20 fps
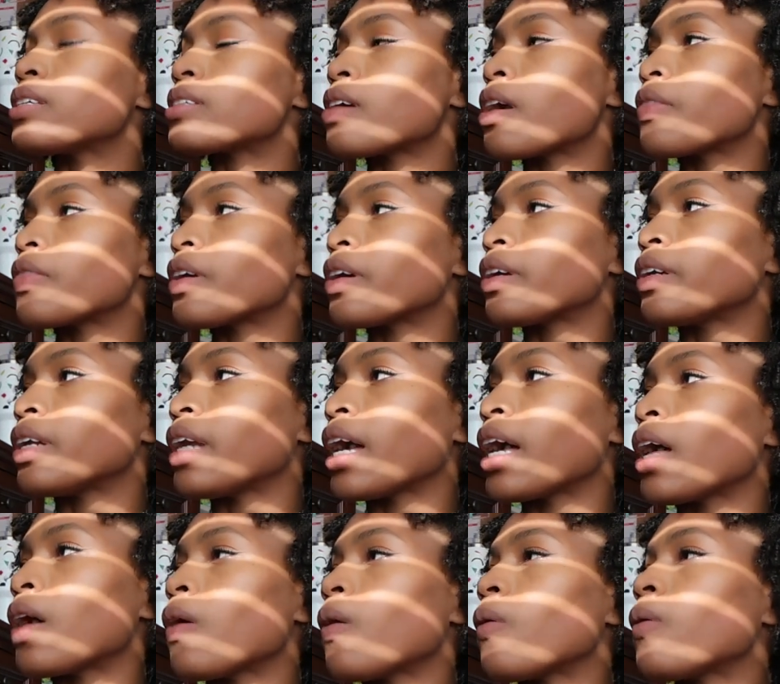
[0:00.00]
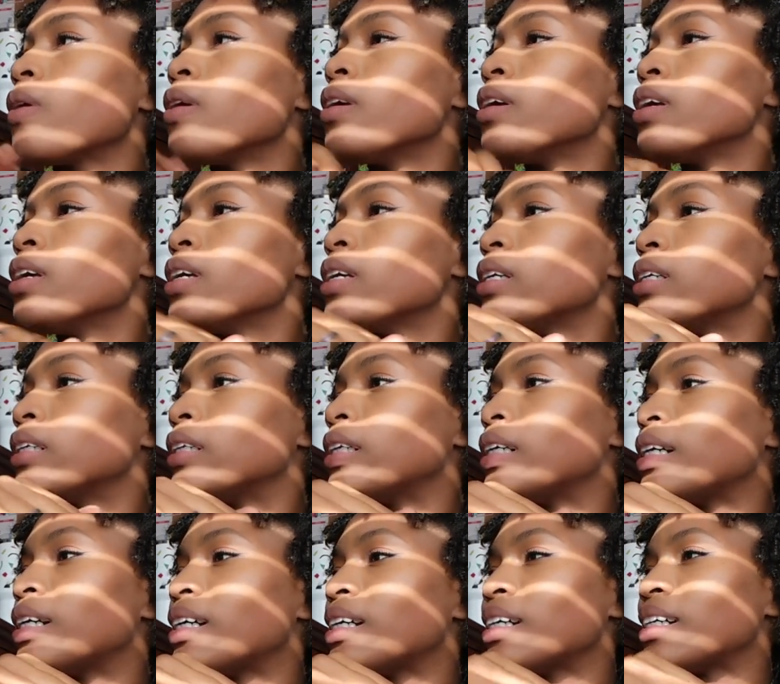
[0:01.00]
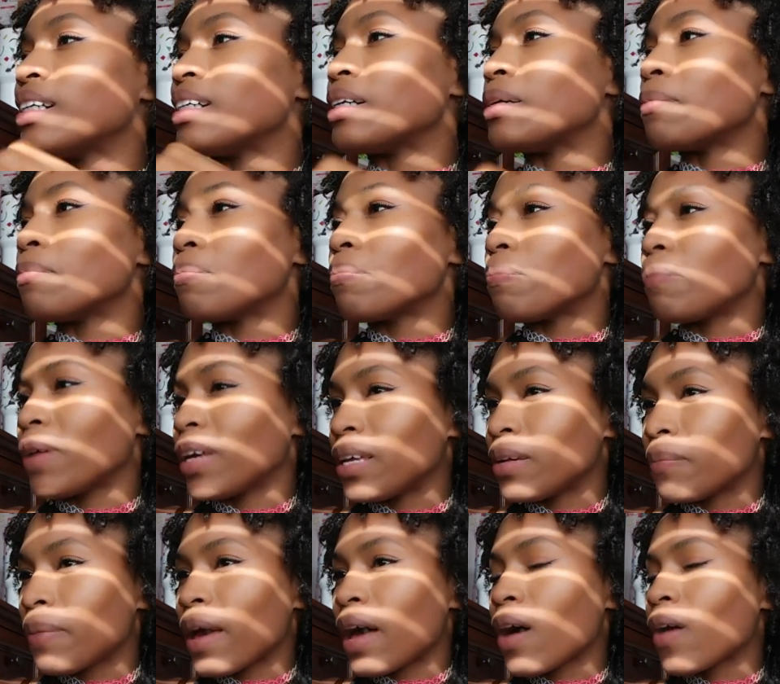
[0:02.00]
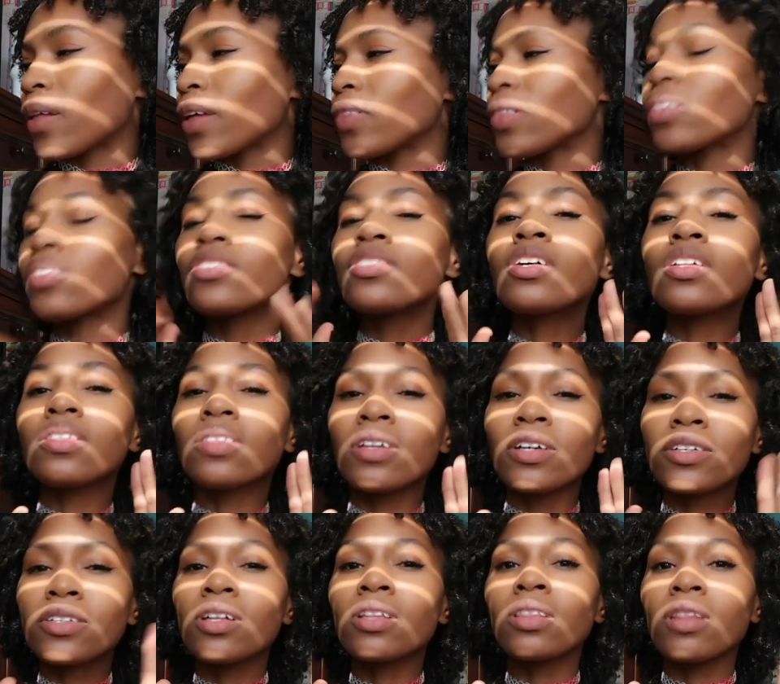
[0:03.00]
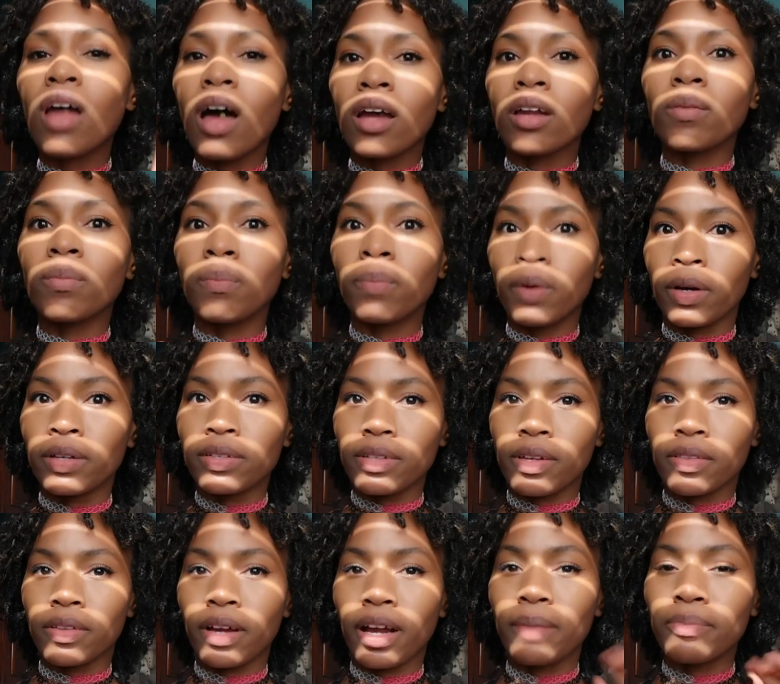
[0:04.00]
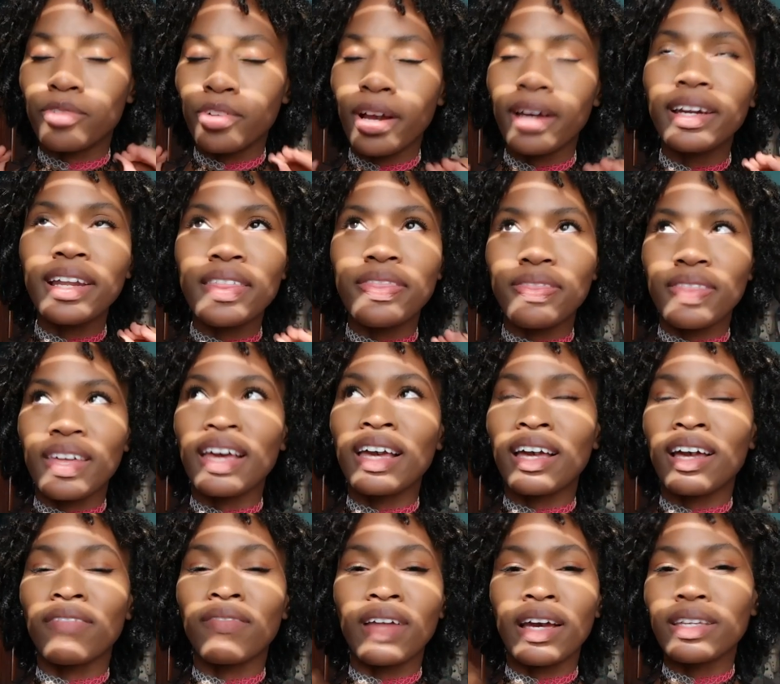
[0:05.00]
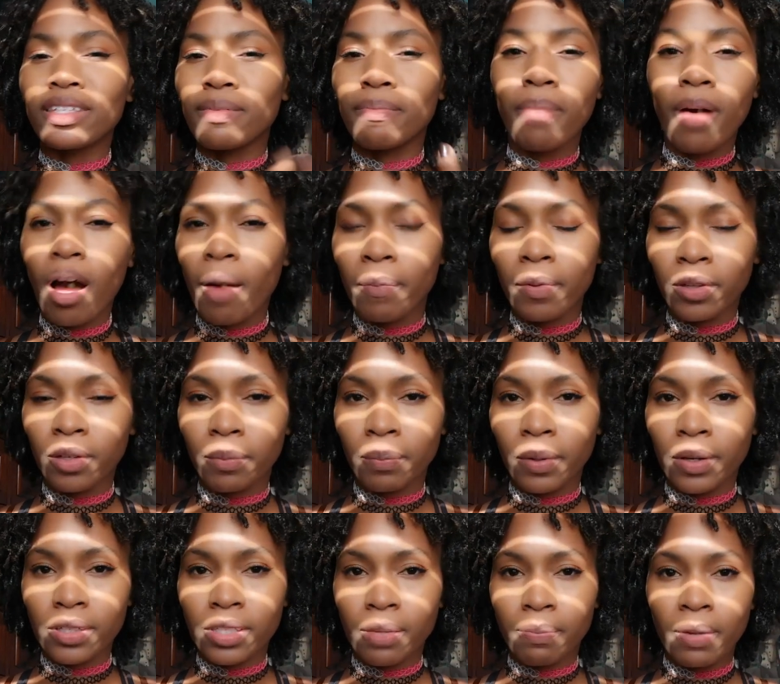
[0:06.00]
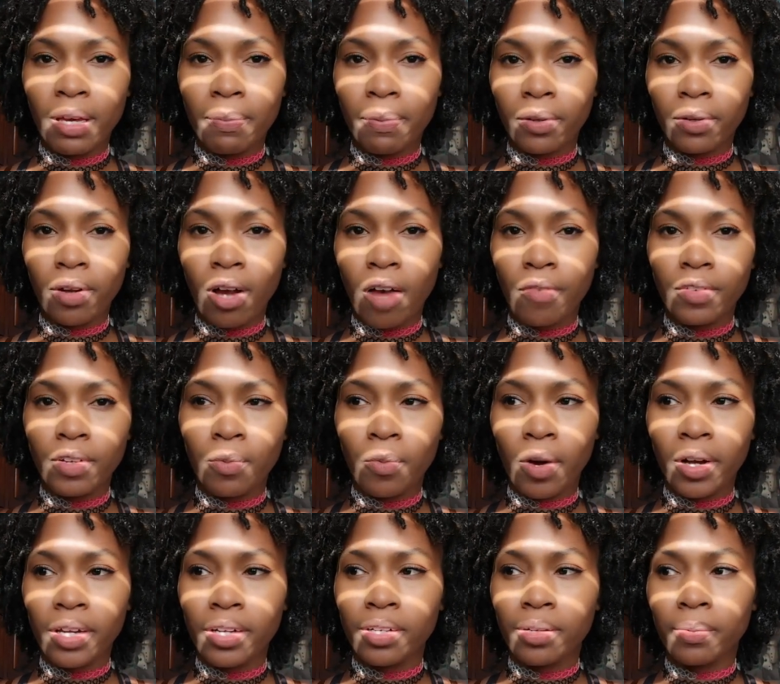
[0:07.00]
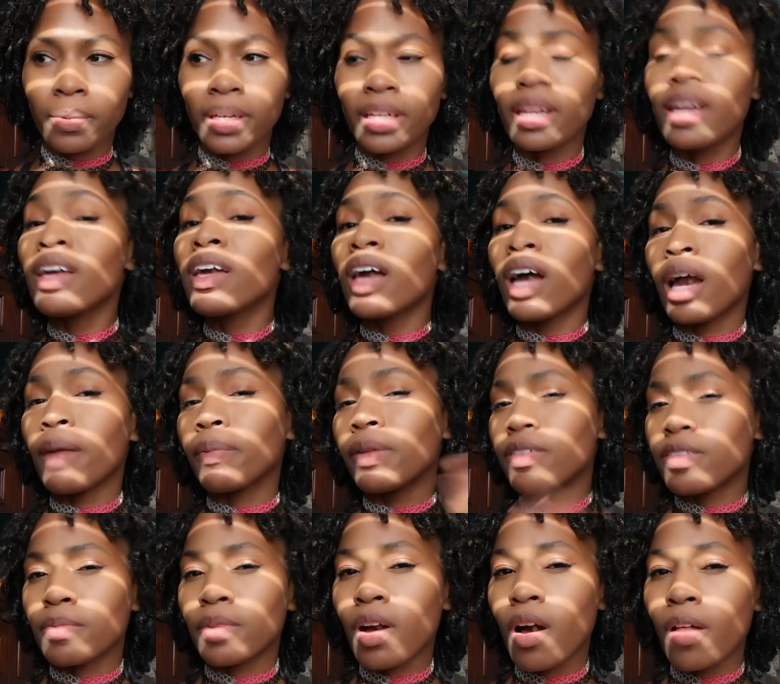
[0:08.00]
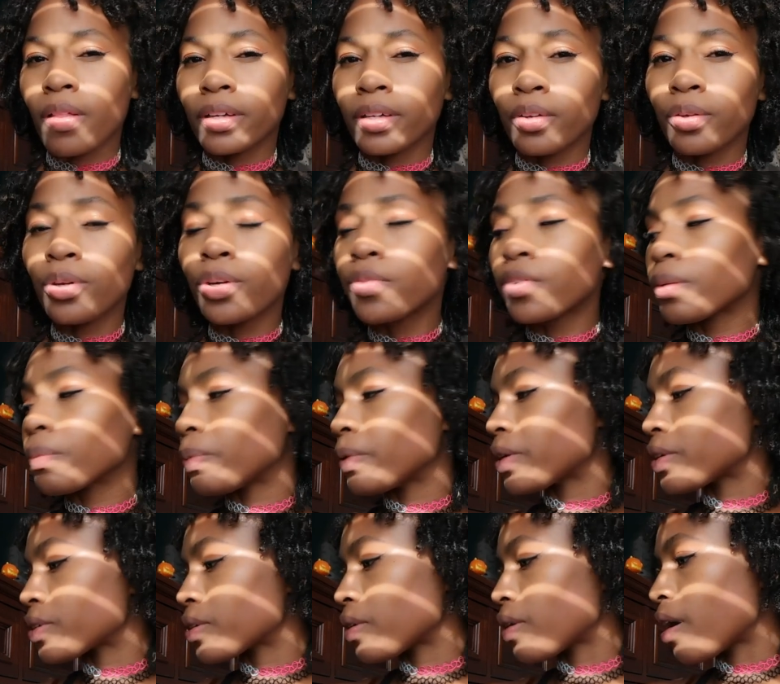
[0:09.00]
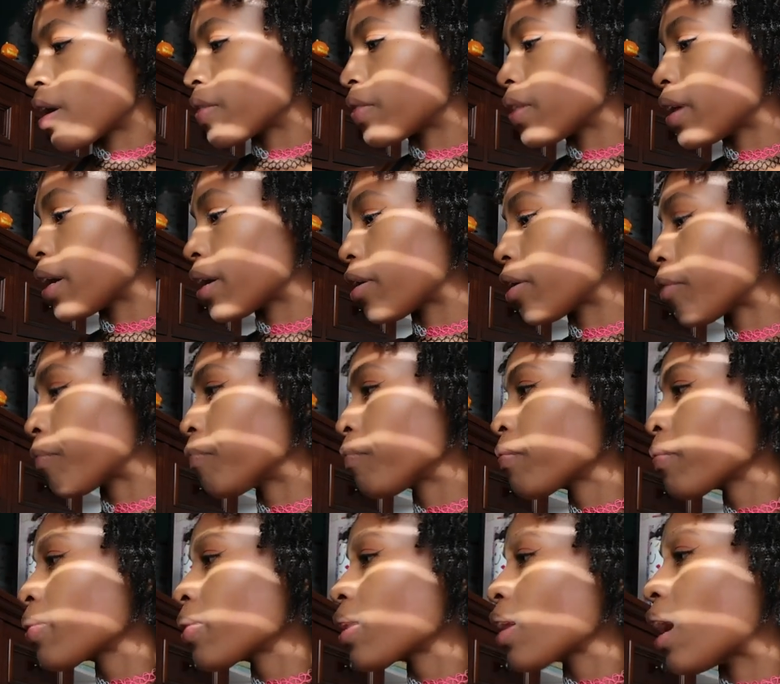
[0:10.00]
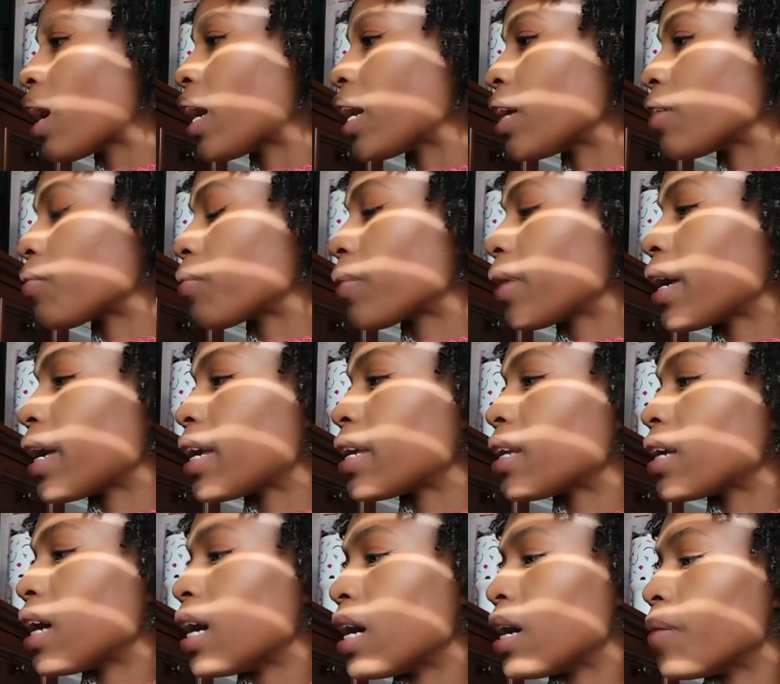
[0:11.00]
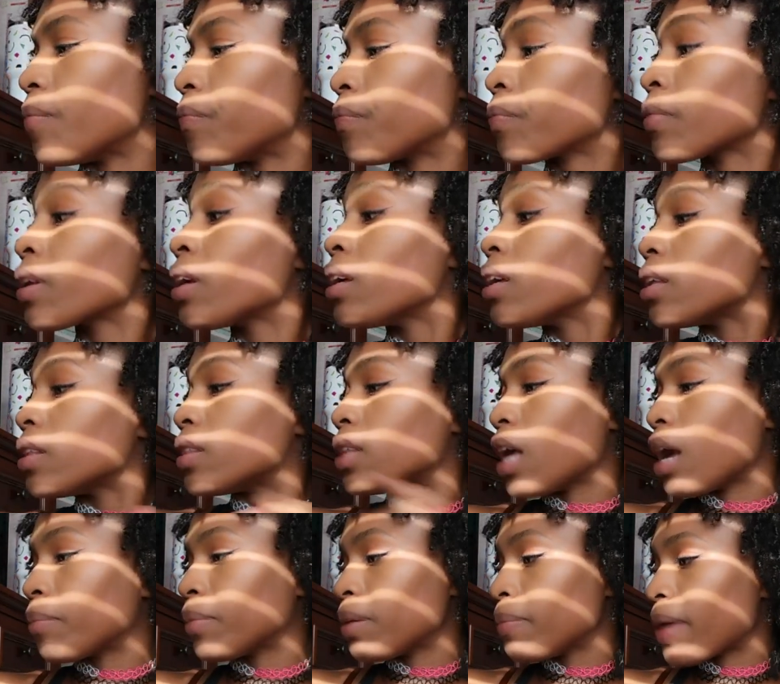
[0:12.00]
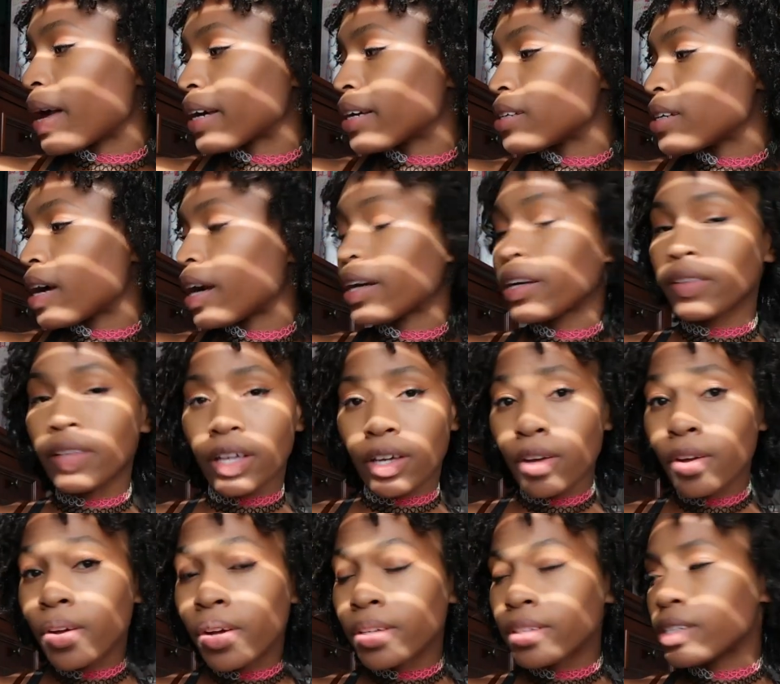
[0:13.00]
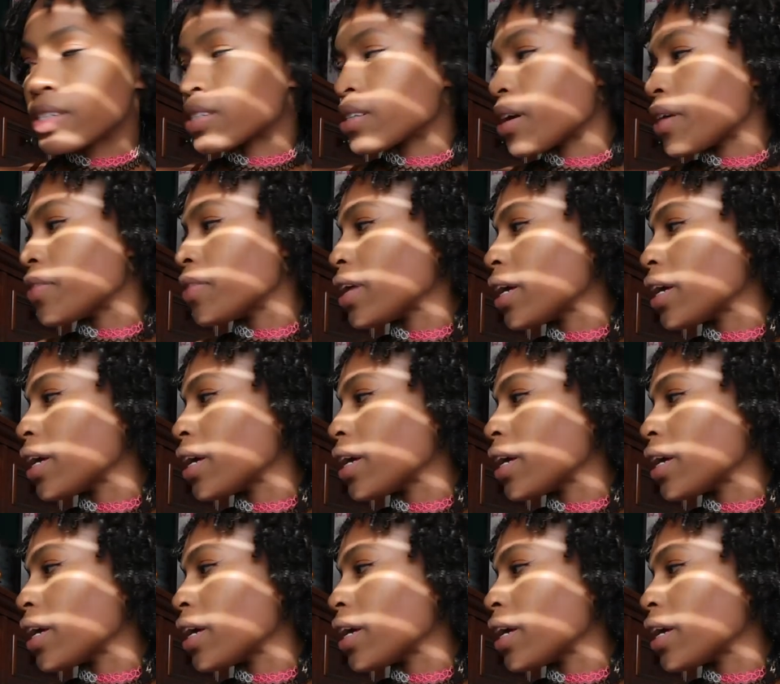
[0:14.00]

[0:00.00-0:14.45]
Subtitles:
is on there now. Pen Pal. There's a lot of books on there. I'm trying to think of some popular books that people are often wanting to read. I believe some Colleen Hoover books are on there. I have read the Emily McIntyre, Hooked is on